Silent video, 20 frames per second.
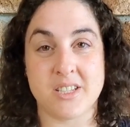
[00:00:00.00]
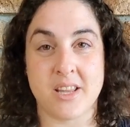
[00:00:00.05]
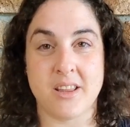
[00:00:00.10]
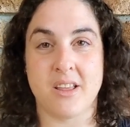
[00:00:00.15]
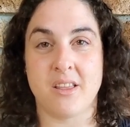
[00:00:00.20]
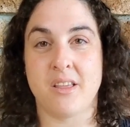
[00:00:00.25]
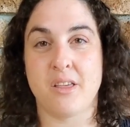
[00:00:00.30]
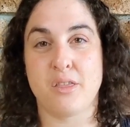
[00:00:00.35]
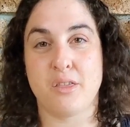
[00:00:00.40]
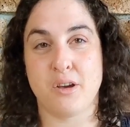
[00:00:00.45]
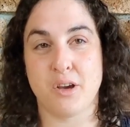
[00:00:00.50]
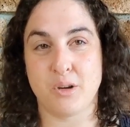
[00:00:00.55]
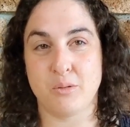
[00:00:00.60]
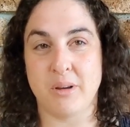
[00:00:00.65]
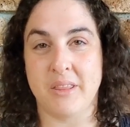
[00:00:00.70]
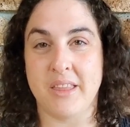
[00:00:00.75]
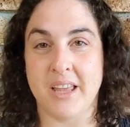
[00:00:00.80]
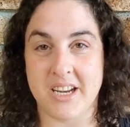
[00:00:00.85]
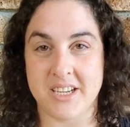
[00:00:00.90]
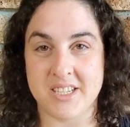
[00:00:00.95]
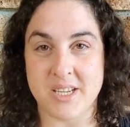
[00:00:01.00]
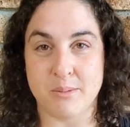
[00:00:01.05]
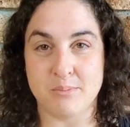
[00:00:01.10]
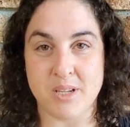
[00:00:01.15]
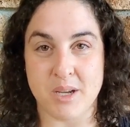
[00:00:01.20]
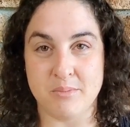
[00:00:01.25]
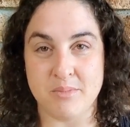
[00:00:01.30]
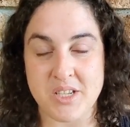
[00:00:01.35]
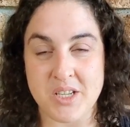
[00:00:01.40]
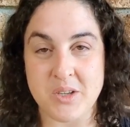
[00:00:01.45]
And then the third one that I
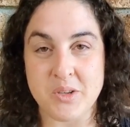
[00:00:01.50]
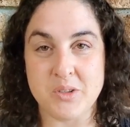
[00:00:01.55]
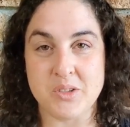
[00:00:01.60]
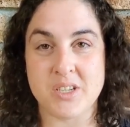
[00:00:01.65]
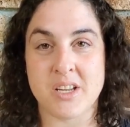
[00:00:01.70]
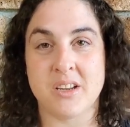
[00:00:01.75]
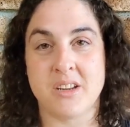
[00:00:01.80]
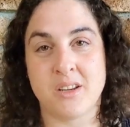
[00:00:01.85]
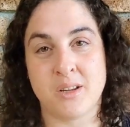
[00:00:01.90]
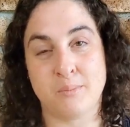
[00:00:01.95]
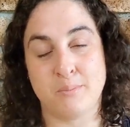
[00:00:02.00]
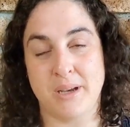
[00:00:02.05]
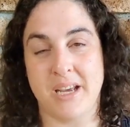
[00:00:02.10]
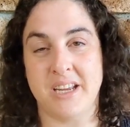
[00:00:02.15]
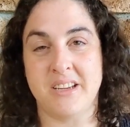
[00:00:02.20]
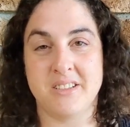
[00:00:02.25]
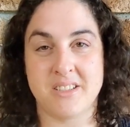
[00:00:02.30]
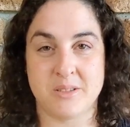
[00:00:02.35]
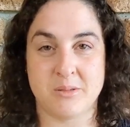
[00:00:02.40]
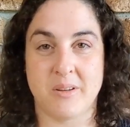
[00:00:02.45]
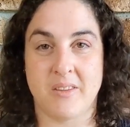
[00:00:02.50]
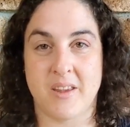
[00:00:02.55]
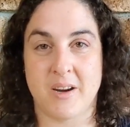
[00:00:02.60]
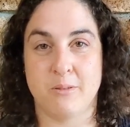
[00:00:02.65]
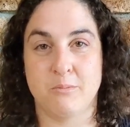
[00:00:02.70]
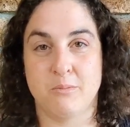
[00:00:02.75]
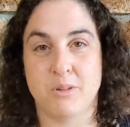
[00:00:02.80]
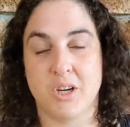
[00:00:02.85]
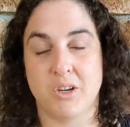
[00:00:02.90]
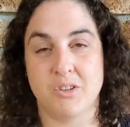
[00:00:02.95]
sometimes use, and it depends whether
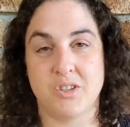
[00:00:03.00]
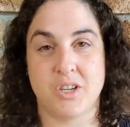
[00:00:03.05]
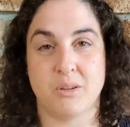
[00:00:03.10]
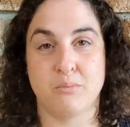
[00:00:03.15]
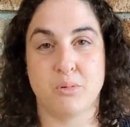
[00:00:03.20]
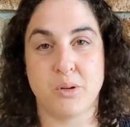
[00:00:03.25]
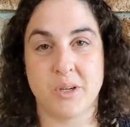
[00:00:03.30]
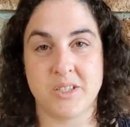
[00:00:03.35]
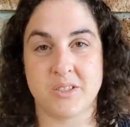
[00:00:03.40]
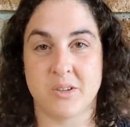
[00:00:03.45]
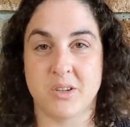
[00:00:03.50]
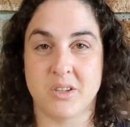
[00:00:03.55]
I'm coaching boys or